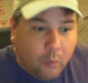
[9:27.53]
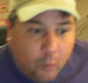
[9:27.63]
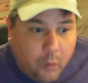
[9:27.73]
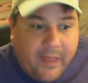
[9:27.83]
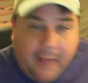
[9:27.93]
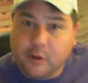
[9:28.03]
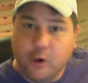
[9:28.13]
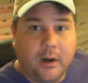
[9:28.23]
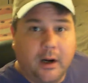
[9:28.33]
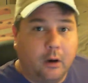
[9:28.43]
when they were
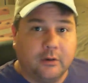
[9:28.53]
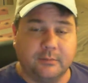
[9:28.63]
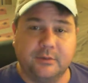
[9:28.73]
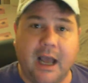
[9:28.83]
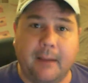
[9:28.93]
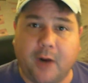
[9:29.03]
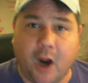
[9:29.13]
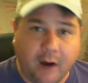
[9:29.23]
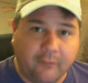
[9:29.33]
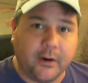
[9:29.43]
doing an awesome job
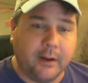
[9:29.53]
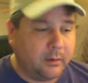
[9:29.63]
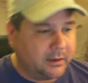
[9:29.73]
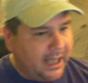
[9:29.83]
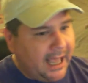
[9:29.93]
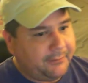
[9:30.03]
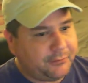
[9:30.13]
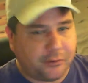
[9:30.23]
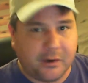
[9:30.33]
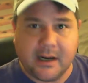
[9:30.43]
covering it with live
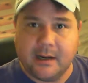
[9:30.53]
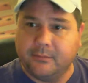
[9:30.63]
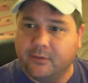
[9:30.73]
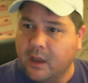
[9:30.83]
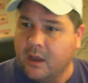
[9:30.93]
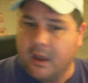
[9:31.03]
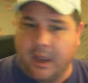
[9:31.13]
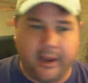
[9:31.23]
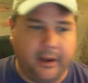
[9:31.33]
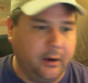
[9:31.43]
streams
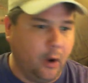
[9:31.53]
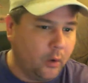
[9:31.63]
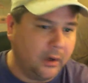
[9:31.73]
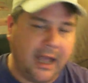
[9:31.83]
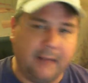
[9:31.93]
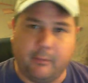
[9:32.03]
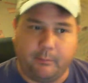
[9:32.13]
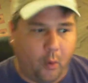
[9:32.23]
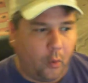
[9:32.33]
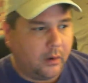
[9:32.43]
and online
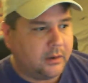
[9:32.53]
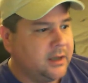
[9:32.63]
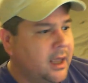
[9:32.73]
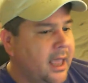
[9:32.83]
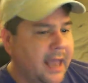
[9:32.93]
reports.